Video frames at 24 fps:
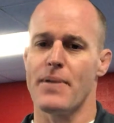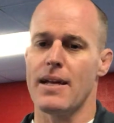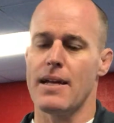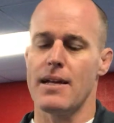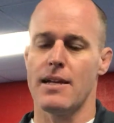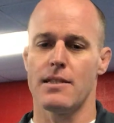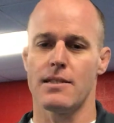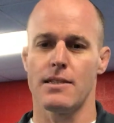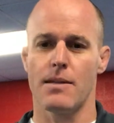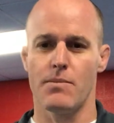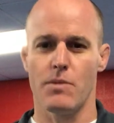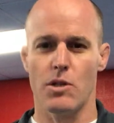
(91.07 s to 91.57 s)

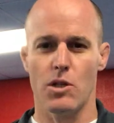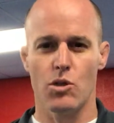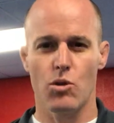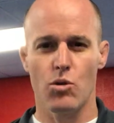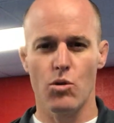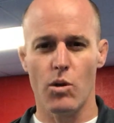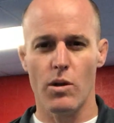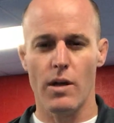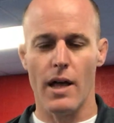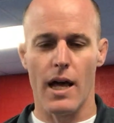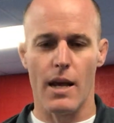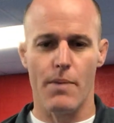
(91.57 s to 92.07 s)
It's something
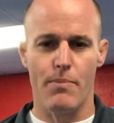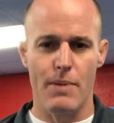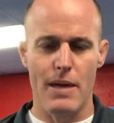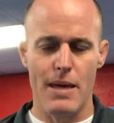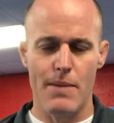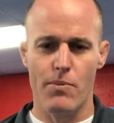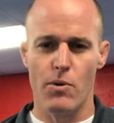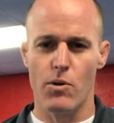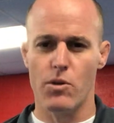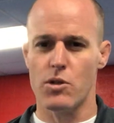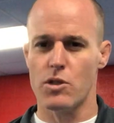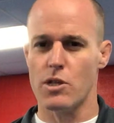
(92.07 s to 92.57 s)
new to a lot of
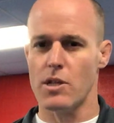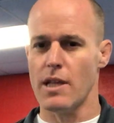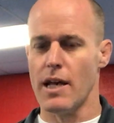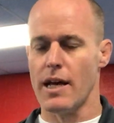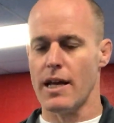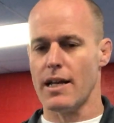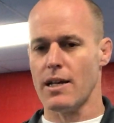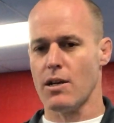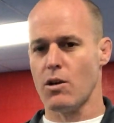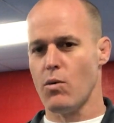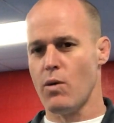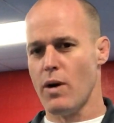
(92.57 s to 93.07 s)
people. There's a
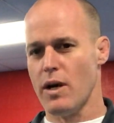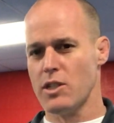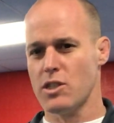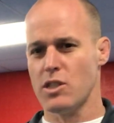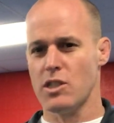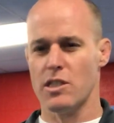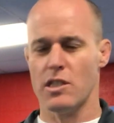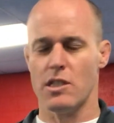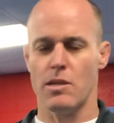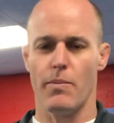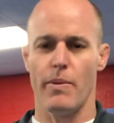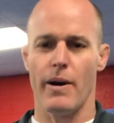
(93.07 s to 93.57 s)
lot of
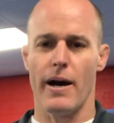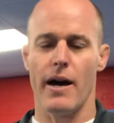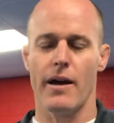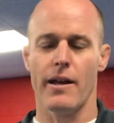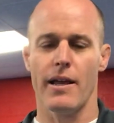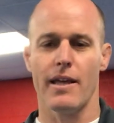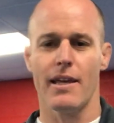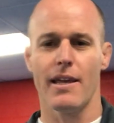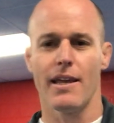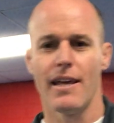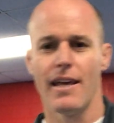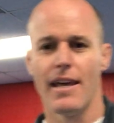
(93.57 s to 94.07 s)
questions
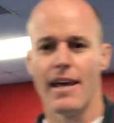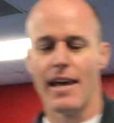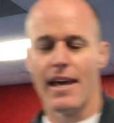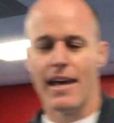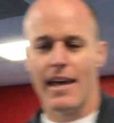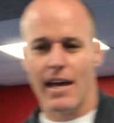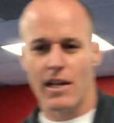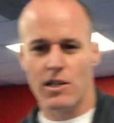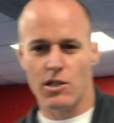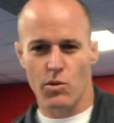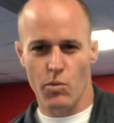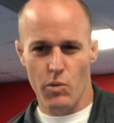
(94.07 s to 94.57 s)
about it,
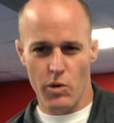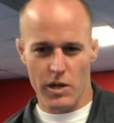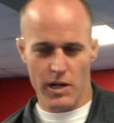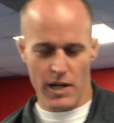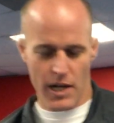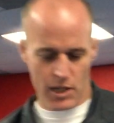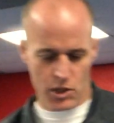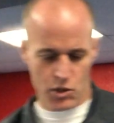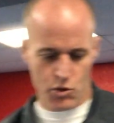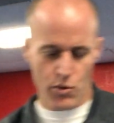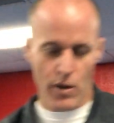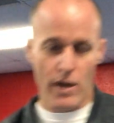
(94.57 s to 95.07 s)
and so we're
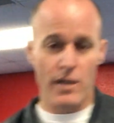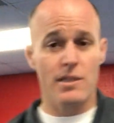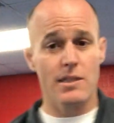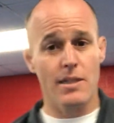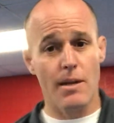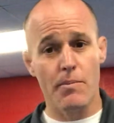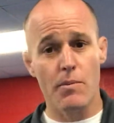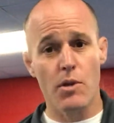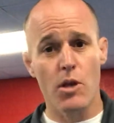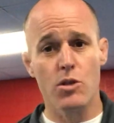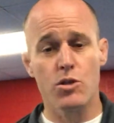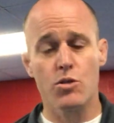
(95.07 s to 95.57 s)
going to address
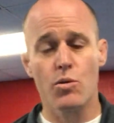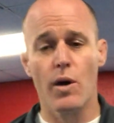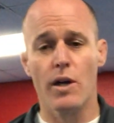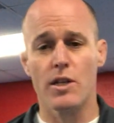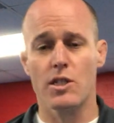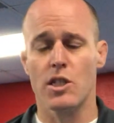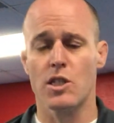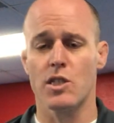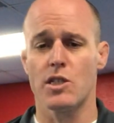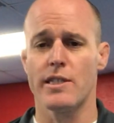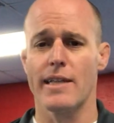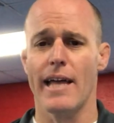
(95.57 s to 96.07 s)
some of those
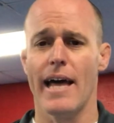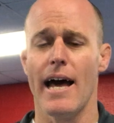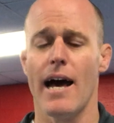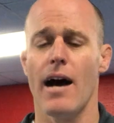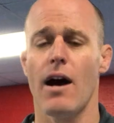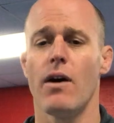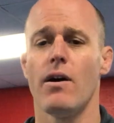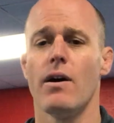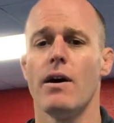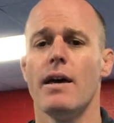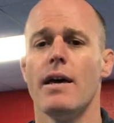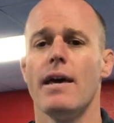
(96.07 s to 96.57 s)
questions
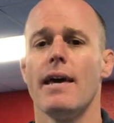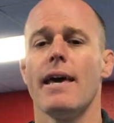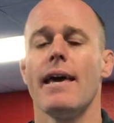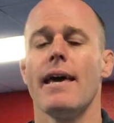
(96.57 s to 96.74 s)
now,